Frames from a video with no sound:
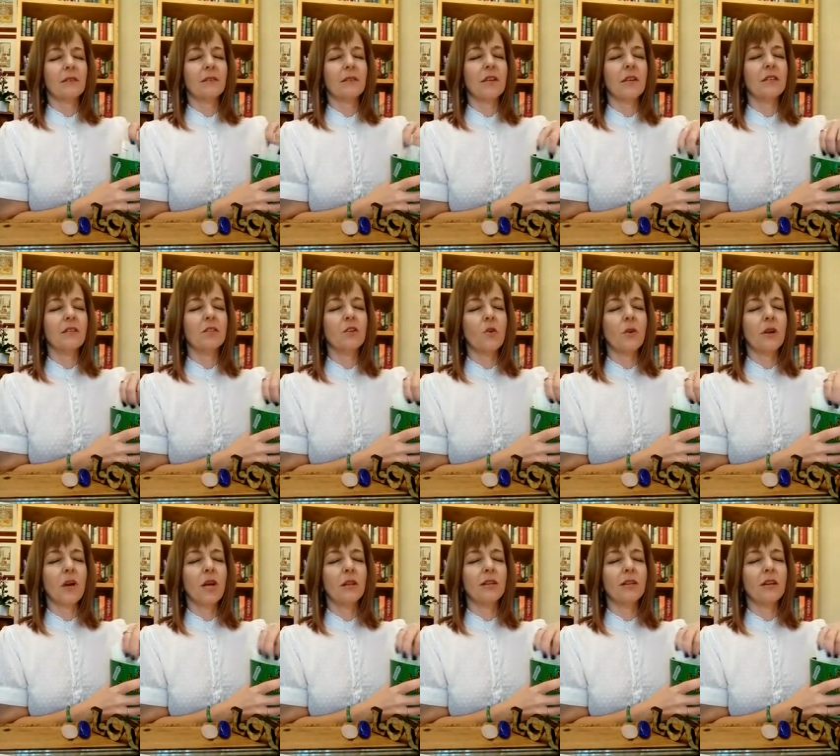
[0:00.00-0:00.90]
things
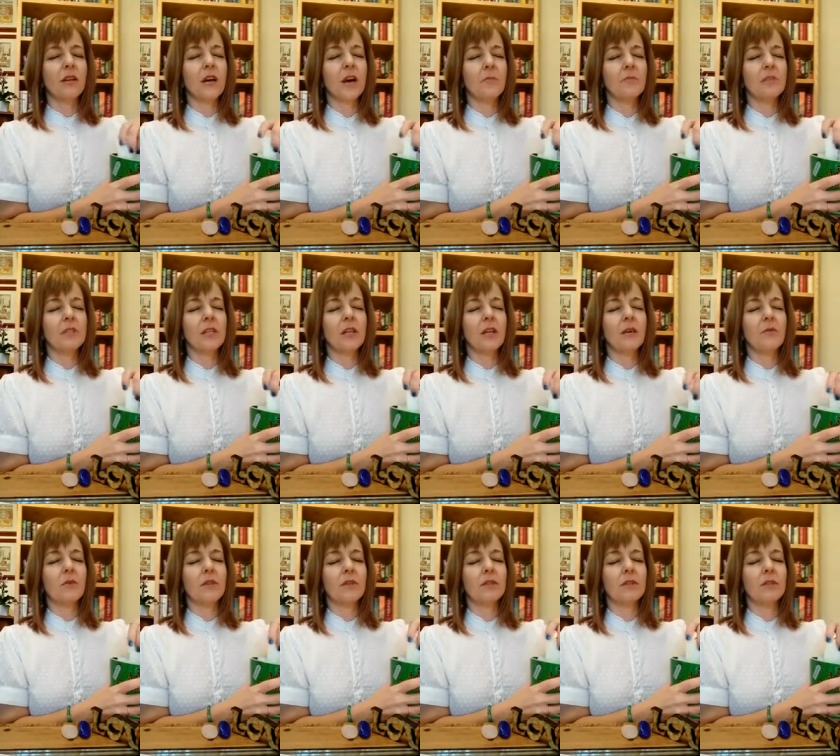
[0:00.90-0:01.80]
going on in the cup today
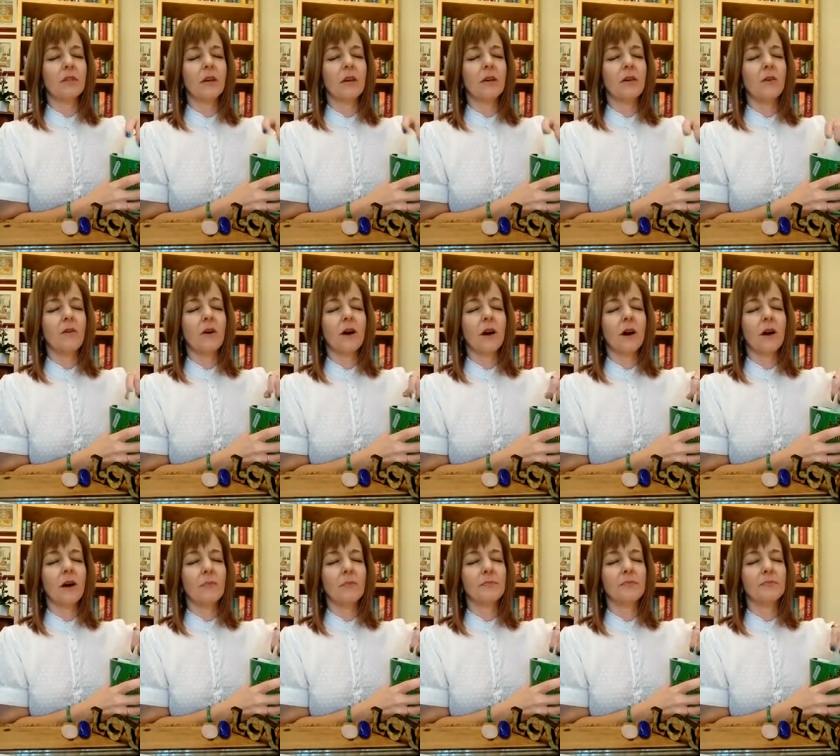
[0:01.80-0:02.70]
with, so
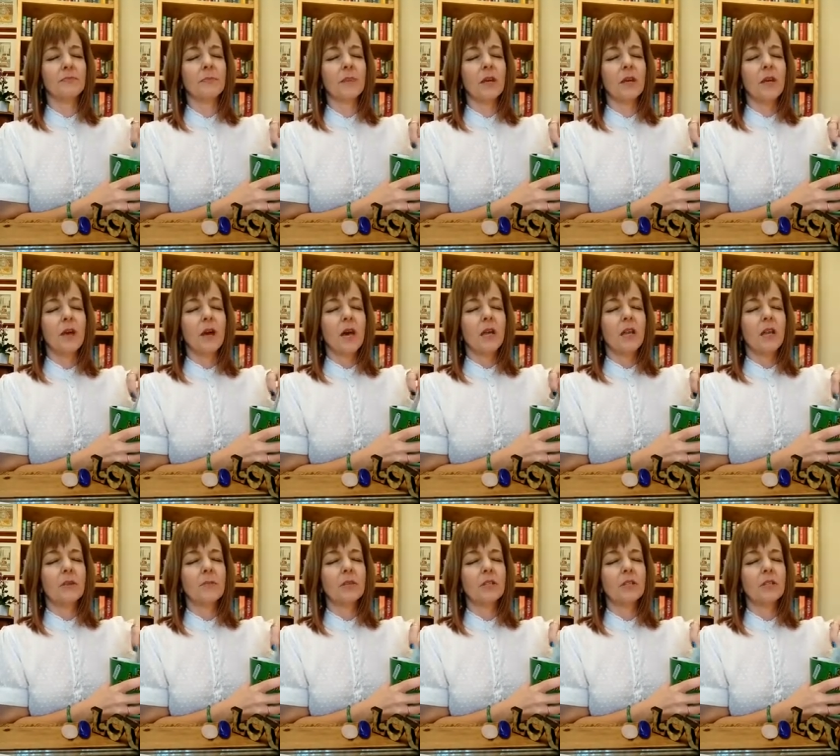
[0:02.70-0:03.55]
let me